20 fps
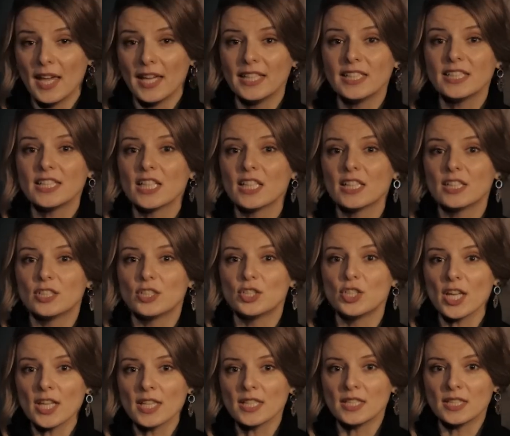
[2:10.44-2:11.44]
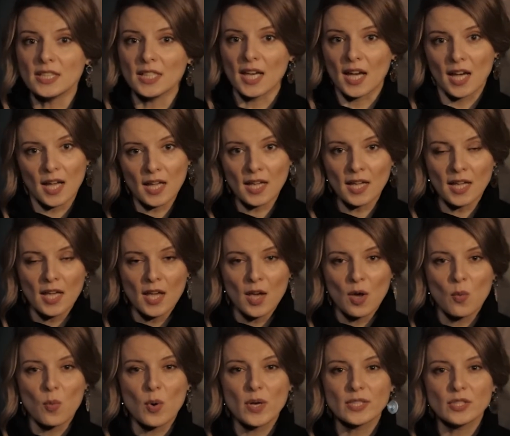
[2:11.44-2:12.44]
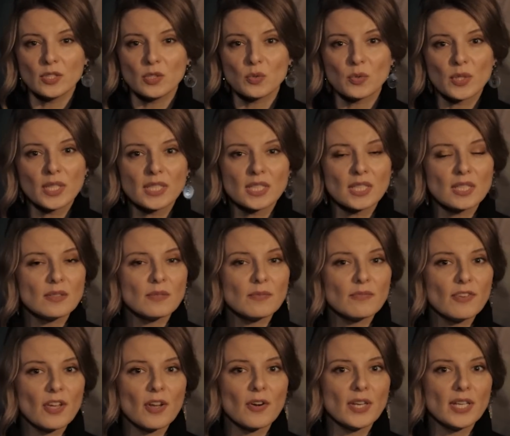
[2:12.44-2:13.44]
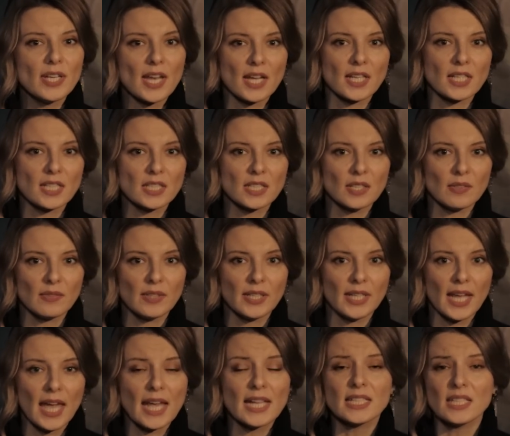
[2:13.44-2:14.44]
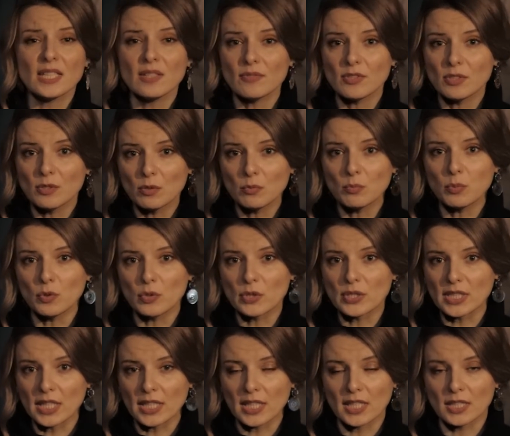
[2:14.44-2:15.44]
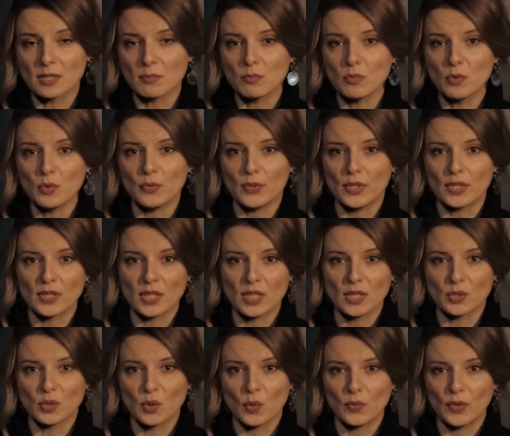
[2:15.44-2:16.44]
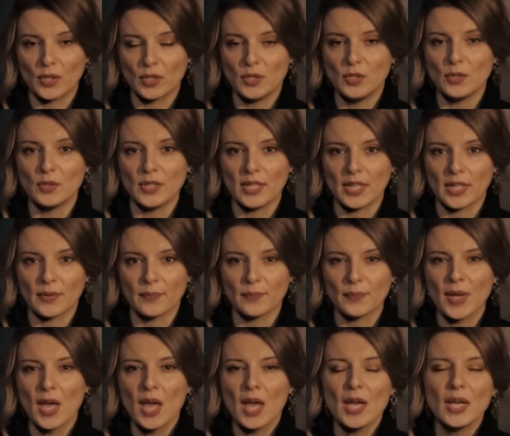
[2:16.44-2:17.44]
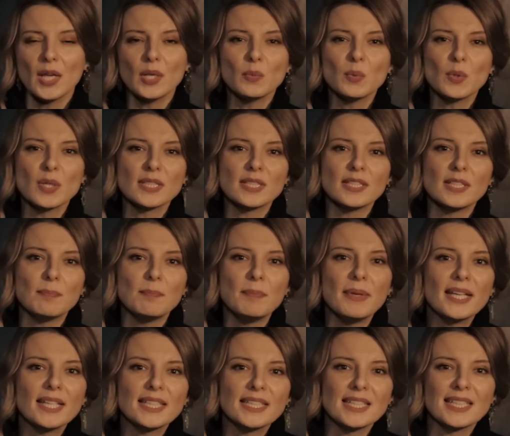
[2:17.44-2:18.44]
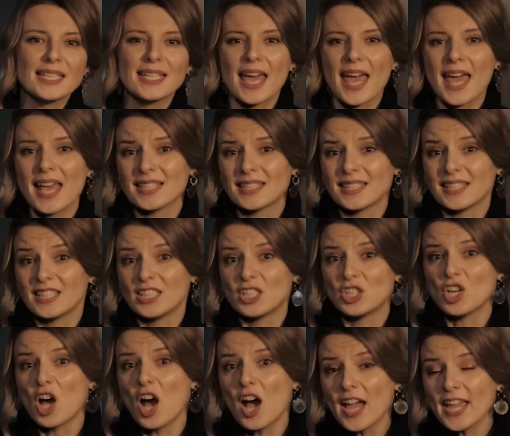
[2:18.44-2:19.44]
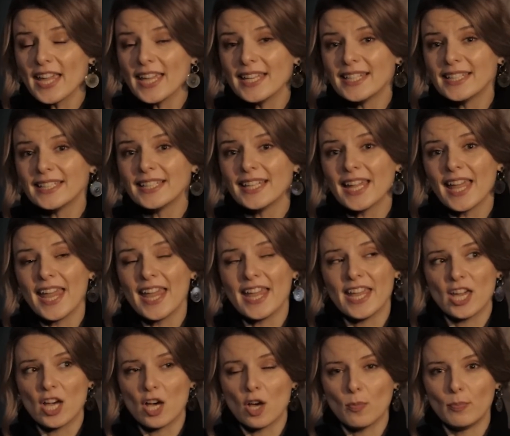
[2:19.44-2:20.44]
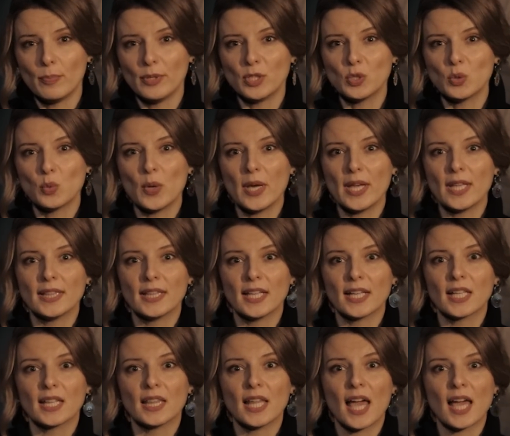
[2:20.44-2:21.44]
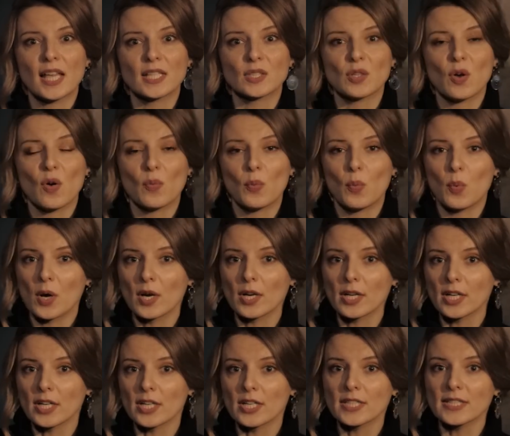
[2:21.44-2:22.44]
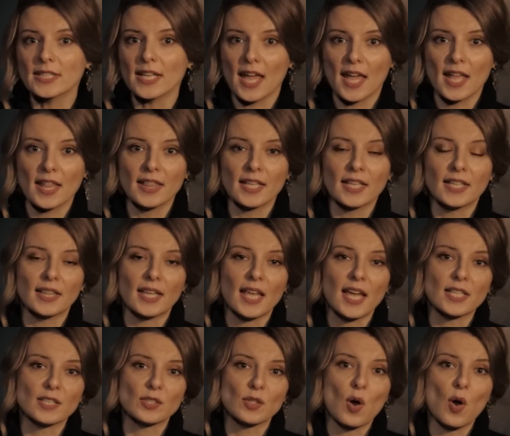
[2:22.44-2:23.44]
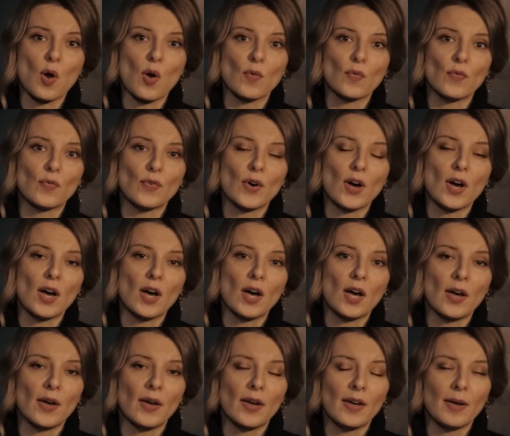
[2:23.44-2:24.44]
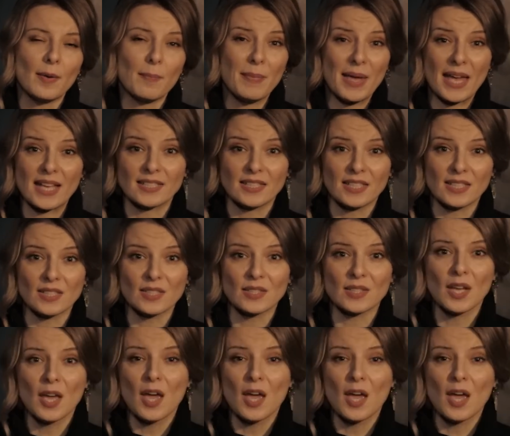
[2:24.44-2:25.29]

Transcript: Intelligentsia was treated very negatively, and even in books and movies in Soviet Union. It was depicted as a dying layer between the class of workers and the class of peasants.